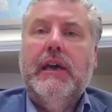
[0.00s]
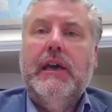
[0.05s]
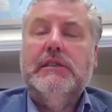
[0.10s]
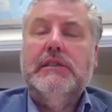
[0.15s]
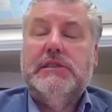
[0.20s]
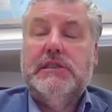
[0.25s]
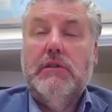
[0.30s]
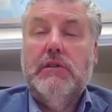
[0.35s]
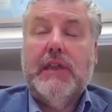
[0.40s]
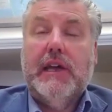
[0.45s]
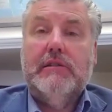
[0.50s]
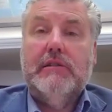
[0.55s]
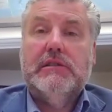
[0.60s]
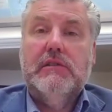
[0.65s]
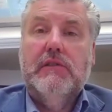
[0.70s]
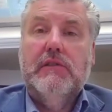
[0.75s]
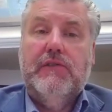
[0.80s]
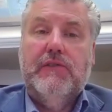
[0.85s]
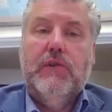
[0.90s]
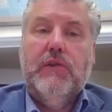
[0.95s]
In
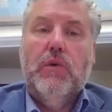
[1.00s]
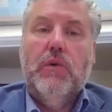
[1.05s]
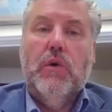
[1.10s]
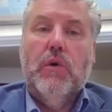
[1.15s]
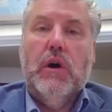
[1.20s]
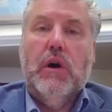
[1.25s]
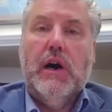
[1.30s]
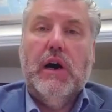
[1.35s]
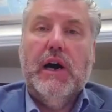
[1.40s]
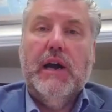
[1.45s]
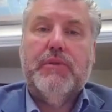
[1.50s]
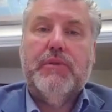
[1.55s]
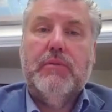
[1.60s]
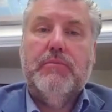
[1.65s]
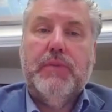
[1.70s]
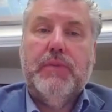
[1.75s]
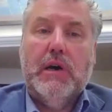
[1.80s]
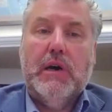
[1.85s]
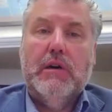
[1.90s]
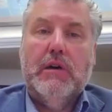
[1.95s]
2004, I
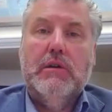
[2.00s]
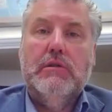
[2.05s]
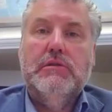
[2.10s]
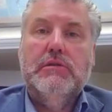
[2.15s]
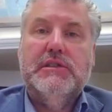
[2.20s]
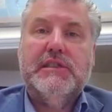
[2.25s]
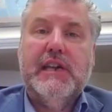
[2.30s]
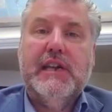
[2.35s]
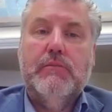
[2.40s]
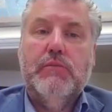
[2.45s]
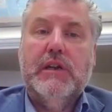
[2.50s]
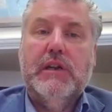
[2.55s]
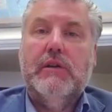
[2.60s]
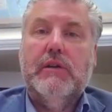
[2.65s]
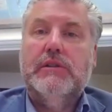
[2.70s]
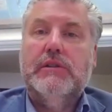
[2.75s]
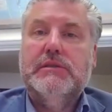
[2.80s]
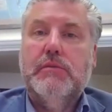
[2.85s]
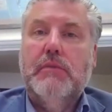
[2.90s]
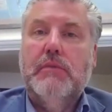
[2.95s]
proposed and went
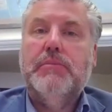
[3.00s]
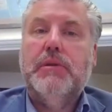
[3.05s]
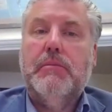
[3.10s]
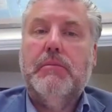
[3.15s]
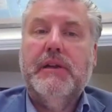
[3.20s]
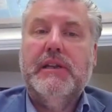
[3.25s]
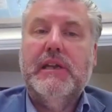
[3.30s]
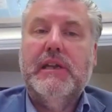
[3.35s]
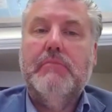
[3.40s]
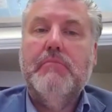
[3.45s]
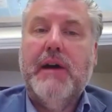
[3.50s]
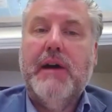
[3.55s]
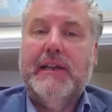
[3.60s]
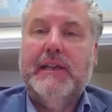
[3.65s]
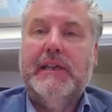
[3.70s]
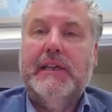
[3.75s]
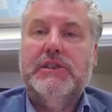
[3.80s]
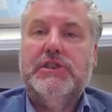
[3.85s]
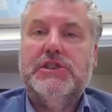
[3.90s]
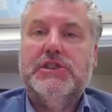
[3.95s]
on to implement and
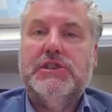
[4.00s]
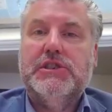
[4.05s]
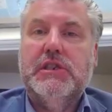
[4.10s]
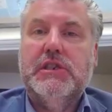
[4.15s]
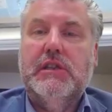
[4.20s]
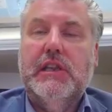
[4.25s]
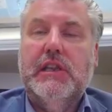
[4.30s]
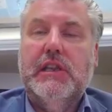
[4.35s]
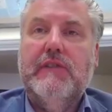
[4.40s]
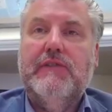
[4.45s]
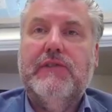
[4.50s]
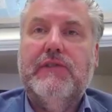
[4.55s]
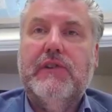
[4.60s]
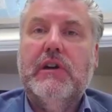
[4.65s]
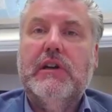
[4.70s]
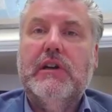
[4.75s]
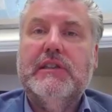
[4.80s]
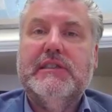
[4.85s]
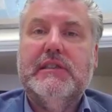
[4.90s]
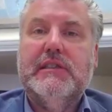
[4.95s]
manage the
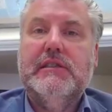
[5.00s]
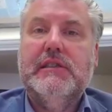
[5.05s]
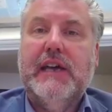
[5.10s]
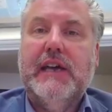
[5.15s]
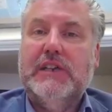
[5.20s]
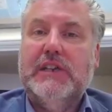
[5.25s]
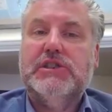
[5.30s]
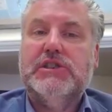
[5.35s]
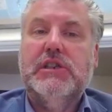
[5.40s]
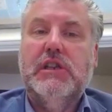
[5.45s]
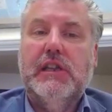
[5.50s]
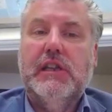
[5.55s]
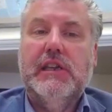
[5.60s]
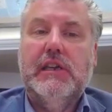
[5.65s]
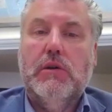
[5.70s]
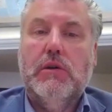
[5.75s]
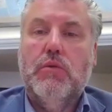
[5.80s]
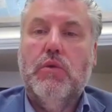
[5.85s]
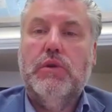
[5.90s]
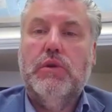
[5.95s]
first nationally
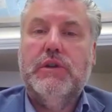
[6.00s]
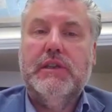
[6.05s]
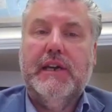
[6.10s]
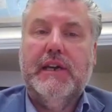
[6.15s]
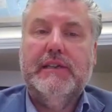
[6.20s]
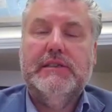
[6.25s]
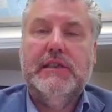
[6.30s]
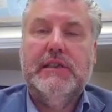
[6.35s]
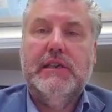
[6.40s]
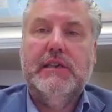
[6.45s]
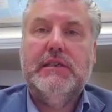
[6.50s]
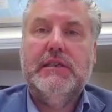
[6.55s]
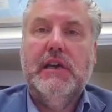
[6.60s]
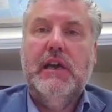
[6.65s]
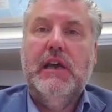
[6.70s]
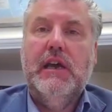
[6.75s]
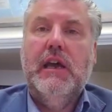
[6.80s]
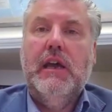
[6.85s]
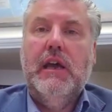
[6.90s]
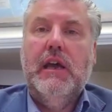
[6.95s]
coordinated
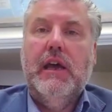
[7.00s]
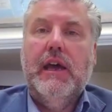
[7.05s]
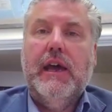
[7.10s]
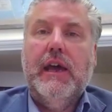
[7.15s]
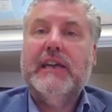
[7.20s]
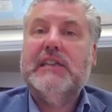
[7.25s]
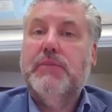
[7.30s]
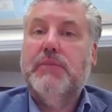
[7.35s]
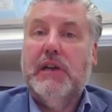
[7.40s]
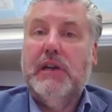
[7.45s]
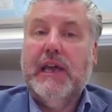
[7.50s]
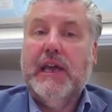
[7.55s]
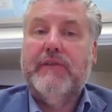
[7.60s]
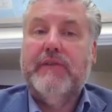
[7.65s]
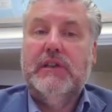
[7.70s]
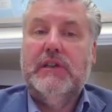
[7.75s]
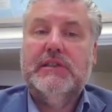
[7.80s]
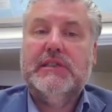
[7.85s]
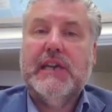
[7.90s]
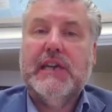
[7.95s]
expert
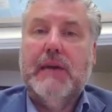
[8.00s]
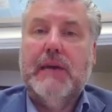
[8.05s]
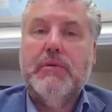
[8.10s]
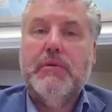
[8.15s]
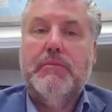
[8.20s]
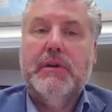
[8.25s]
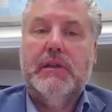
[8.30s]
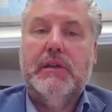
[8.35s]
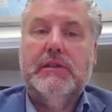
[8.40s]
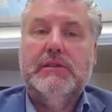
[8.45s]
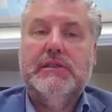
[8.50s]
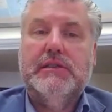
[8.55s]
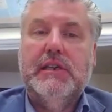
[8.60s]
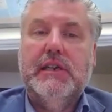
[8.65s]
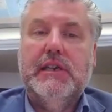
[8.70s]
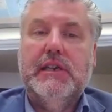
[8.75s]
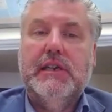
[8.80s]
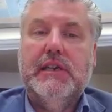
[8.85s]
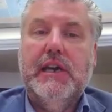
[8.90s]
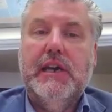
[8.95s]
evidence
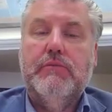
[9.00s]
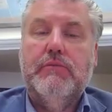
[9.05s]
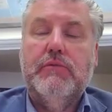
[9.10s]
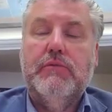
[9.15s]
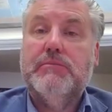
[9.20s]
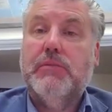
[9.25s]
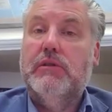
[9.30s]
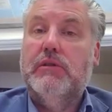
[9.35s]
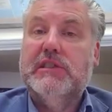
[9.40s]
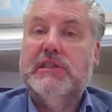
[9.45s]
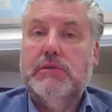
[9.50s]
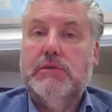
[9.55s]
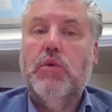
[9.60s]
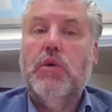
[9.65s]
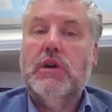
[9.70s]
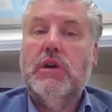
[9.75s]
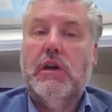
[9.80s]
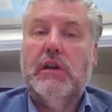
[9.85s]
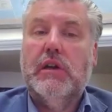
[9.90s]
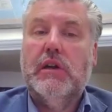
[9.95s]
capability in response to
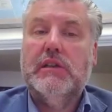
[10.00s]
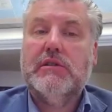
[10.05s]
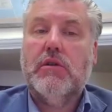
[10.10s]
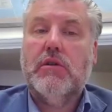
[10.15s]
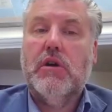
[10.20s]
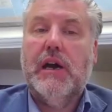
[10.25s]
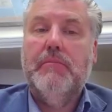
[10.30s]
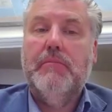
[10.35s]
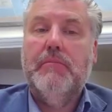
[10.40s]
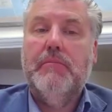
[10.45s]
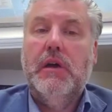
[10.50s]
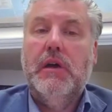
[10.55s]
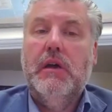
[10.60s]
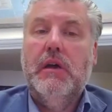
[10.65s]
organised crime.